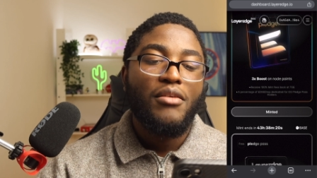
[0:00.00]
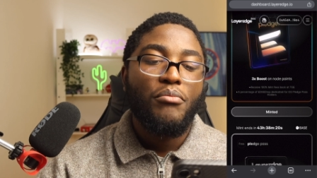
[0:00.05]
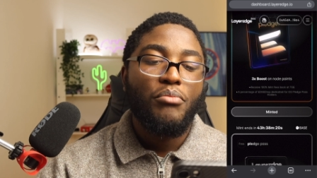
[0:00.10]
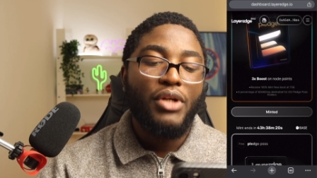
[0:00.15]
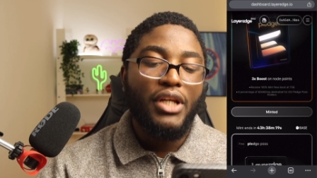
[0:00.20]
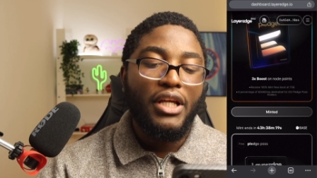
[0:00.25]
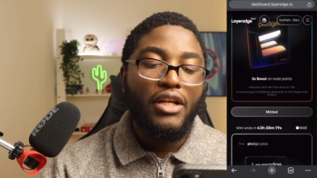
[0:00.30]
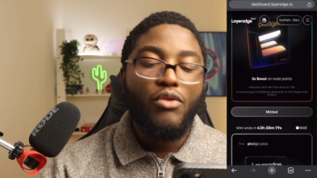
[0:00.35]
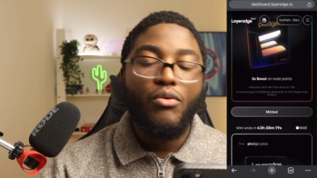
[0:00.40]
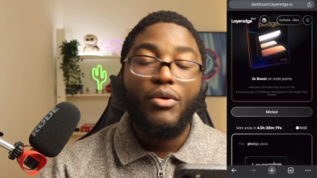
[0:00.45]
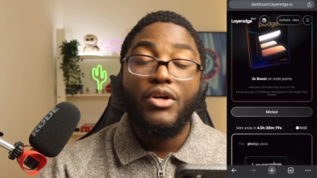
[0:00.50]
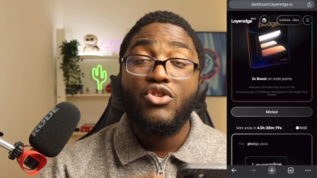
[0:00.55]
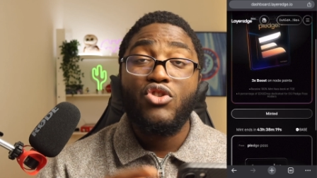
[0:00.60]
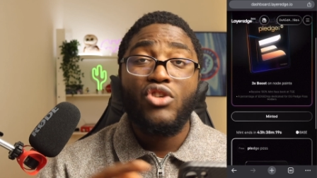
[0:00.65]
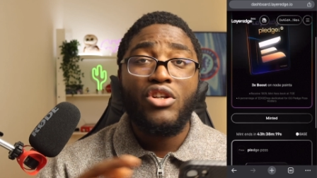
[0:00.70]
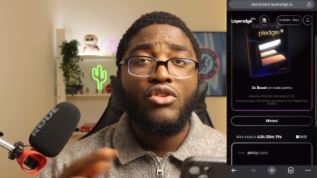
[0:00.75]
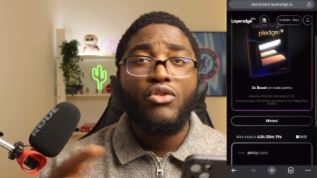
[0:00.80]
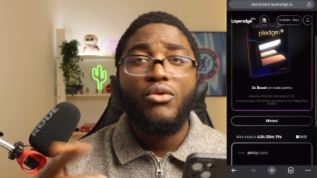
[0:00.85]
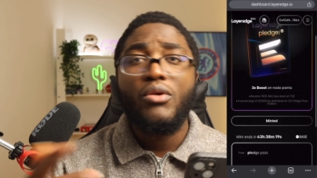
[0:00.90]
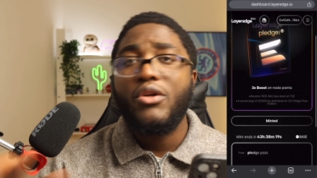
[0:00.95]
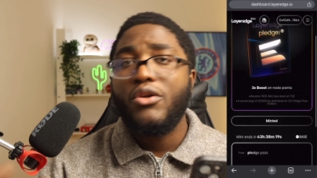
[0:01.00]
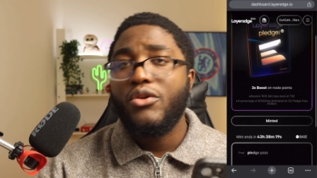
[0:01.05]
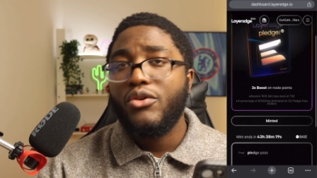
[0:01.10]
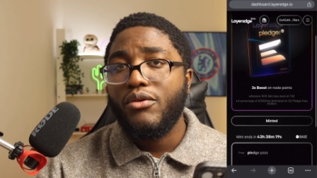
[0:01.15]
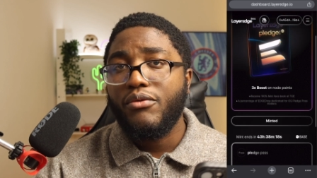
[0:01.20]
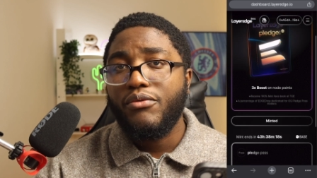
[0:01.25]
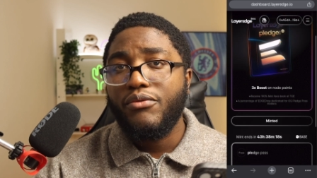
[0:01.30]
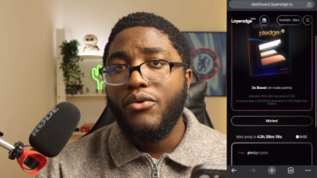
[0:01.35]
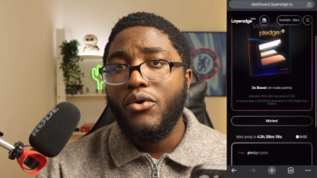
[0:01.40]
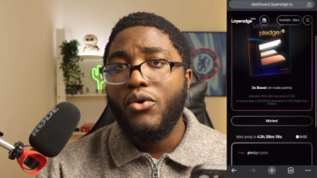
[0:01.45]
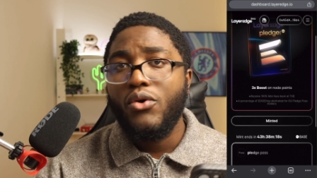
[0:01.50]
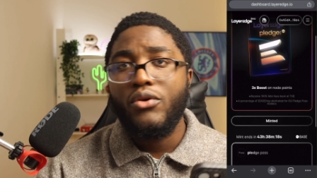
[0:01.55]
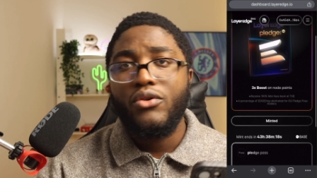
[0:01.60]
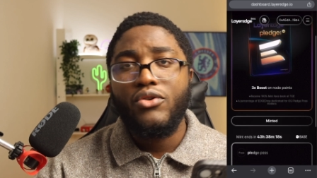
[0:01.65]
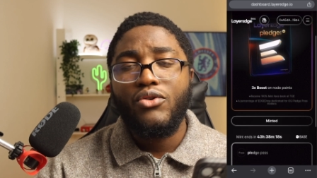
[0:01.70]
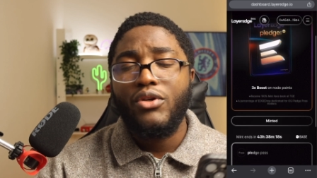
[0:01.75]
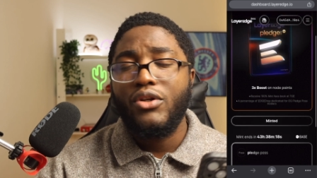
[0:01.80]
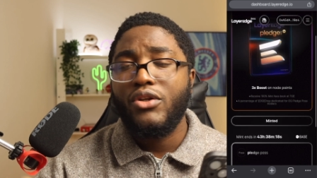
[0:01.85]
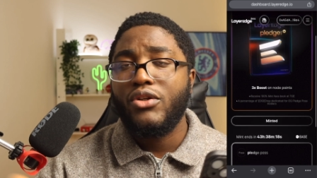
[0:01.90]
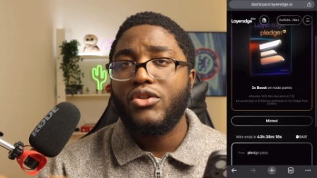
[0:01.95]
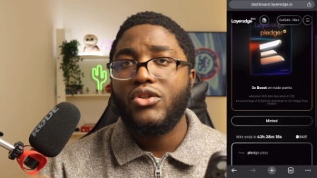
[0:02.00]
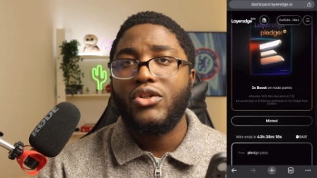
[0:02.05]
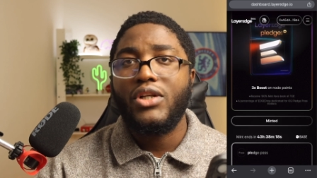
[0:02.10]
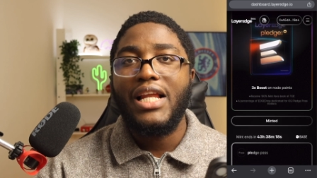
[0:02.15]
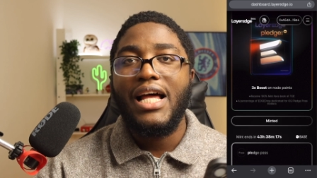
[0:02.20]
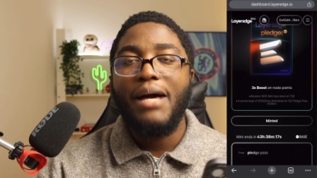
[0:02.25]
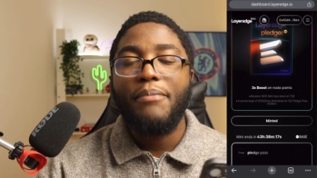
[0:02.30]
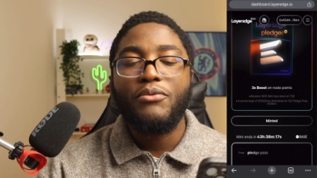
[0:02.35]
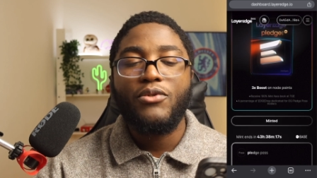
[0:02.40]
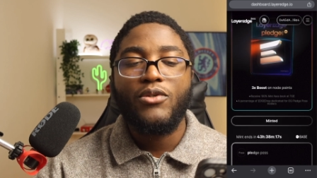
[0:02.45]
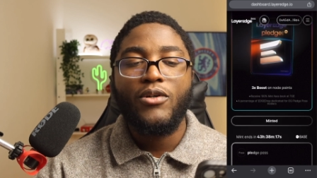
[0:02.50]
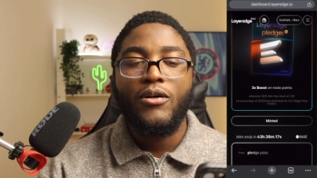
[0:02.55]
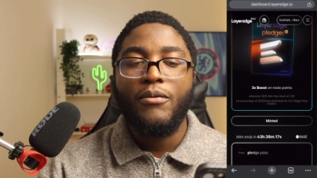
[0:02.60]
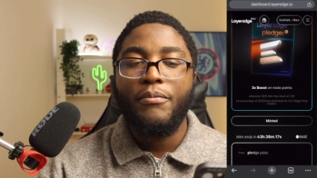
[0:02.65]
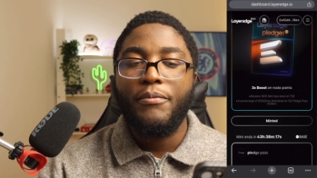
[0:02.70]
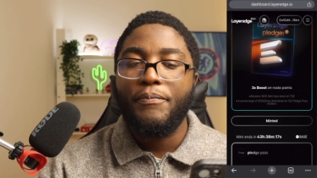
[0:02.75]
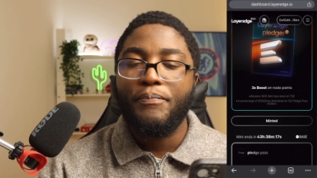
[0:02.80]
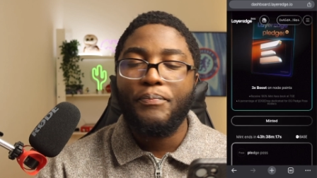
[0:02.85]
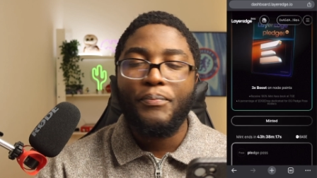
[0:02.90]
But anyways, you can do it on your phone, do it on your laptop.